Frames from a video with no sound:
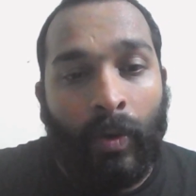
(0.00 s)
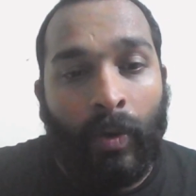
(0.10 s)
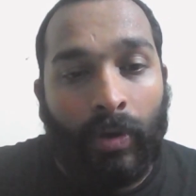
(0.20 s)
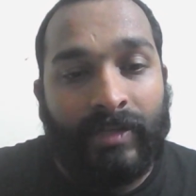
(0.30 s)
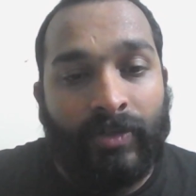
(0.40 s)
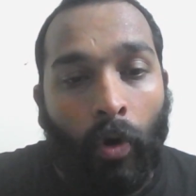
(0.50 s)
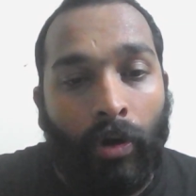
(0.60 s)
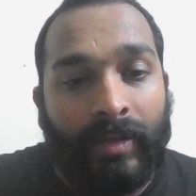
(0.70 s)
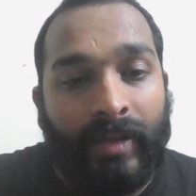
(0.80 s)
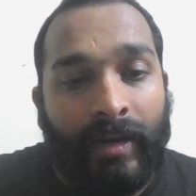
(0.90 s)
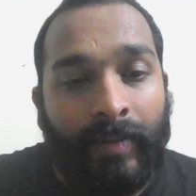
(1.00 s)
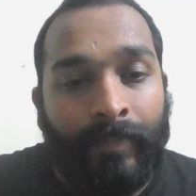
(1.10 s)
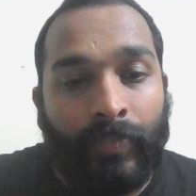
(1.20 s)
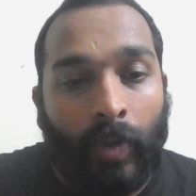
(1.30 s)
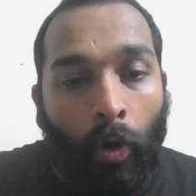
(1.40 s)
What is the order
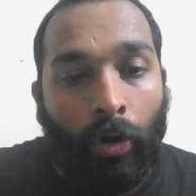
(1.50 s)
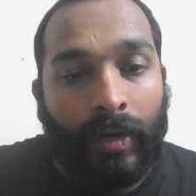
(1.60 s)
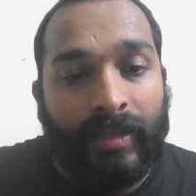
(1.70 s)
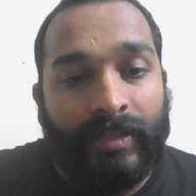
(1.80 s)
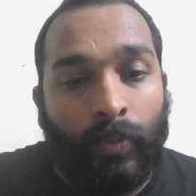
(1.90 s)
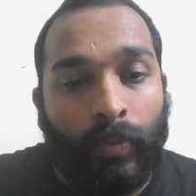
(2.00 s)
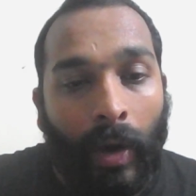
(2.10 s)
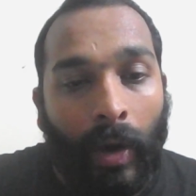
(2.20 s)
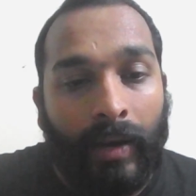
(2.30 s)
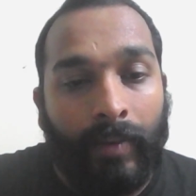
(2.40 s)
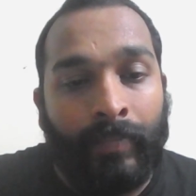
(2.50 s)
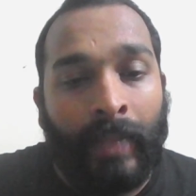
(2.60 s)
then? Order is 1.